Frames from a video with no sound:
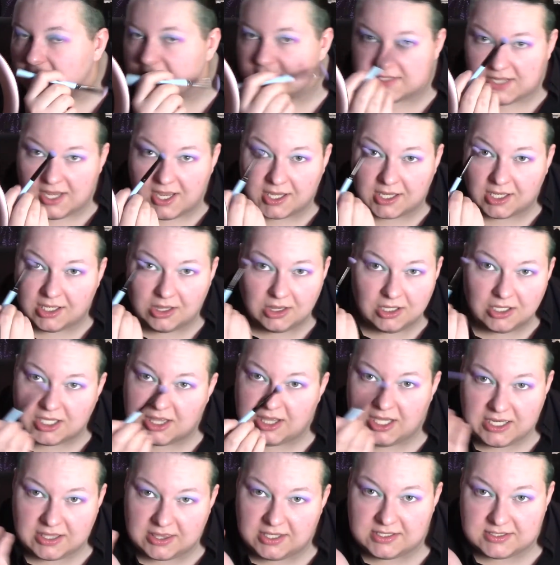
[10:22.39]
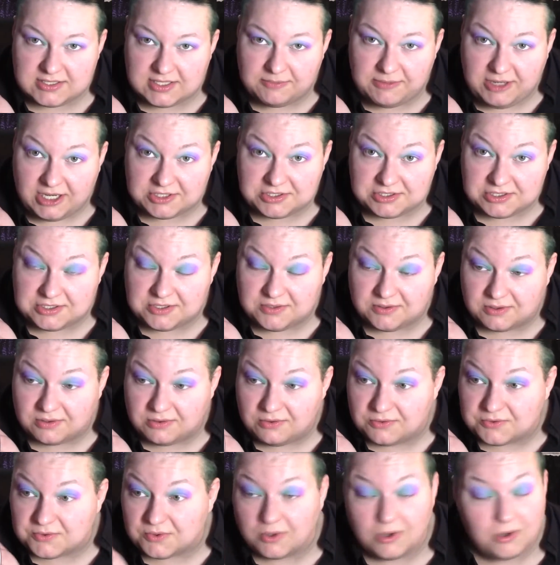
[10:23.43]
It's not going to look like this. I'm actually doing
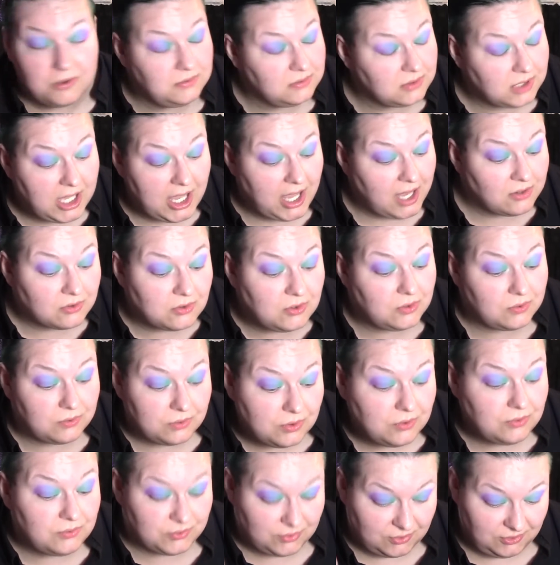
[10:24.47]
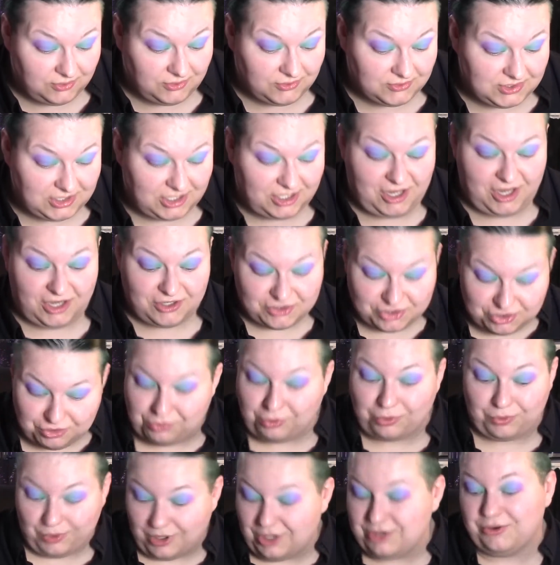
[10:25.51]
neutral. Odin can do neutrals, in case
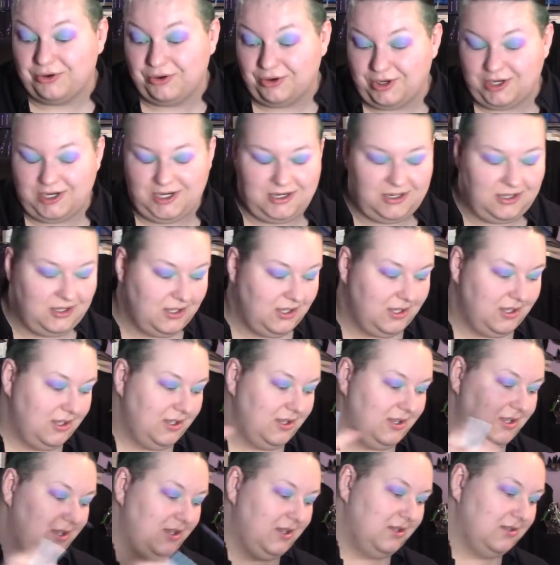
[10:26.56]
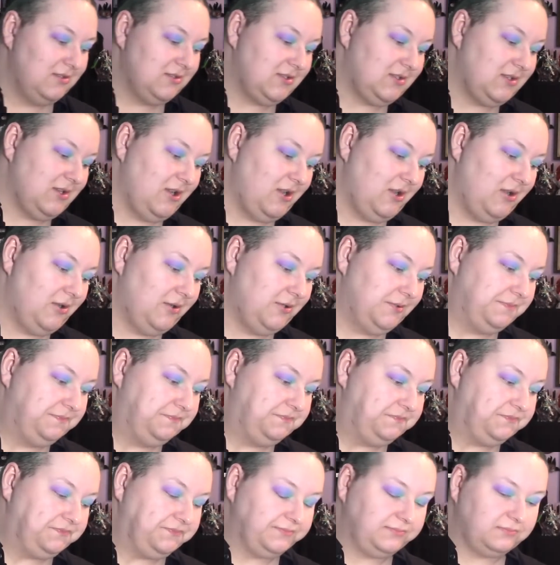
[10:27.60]
you were wondering. So,
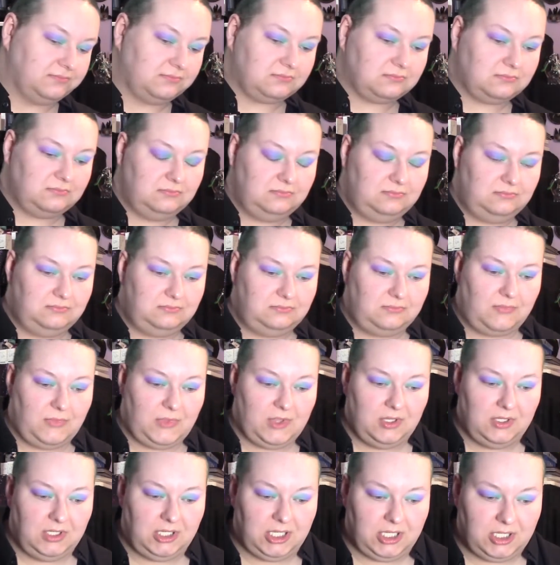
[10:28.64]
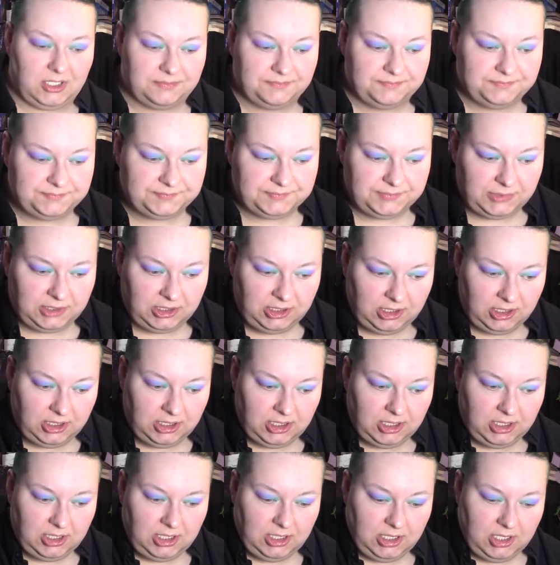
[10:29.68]
yeah.
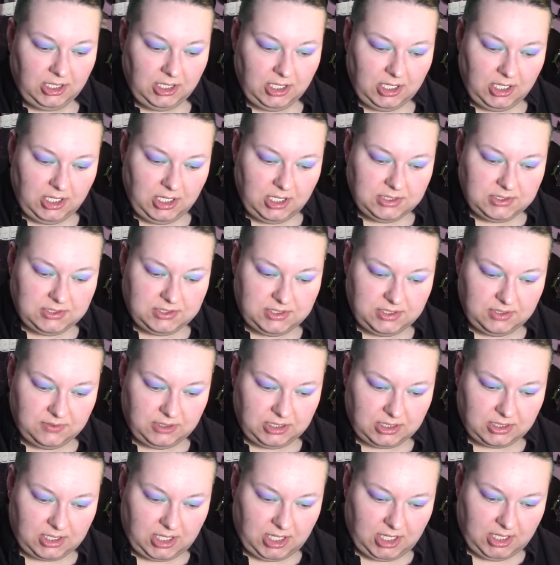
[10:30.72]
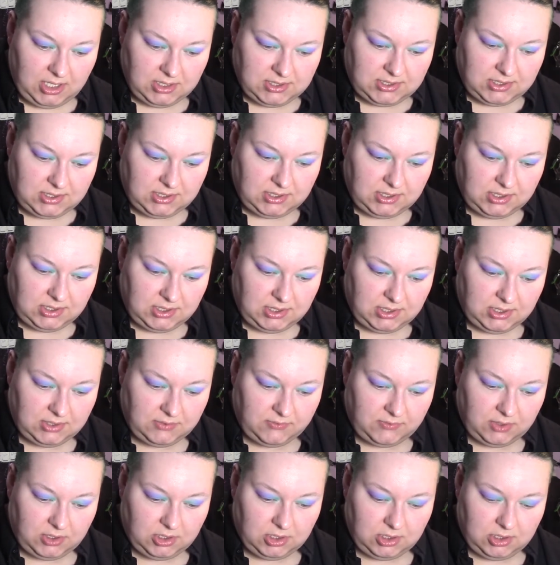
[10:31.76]
Doing that
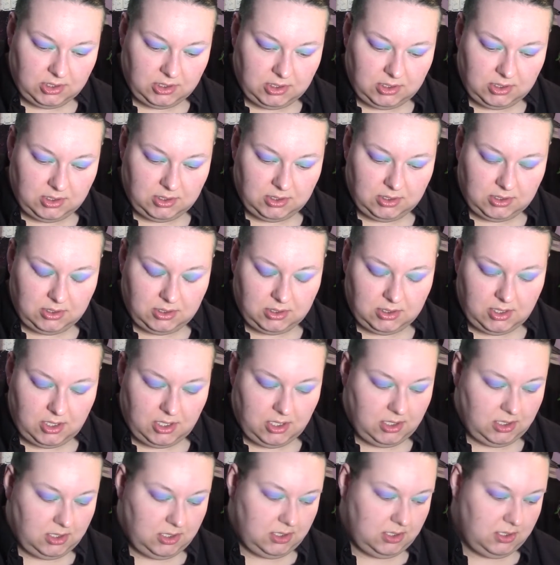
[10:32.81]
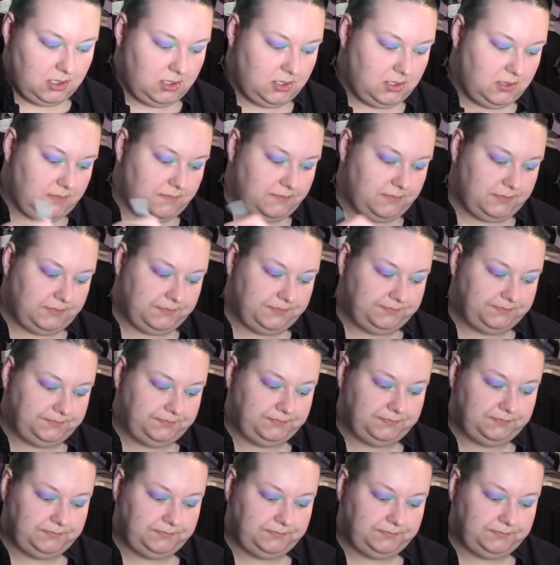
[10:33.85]
for her. Um,